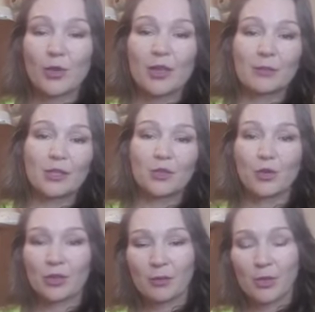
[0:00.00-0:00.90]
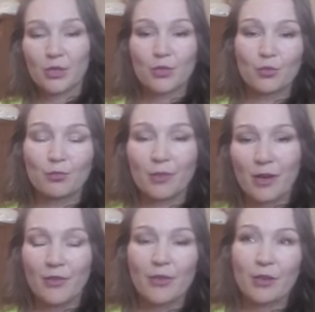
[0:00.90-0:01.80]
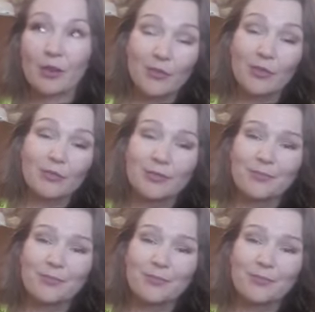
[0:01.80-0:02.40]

Well, I'm not talking about marathon, even,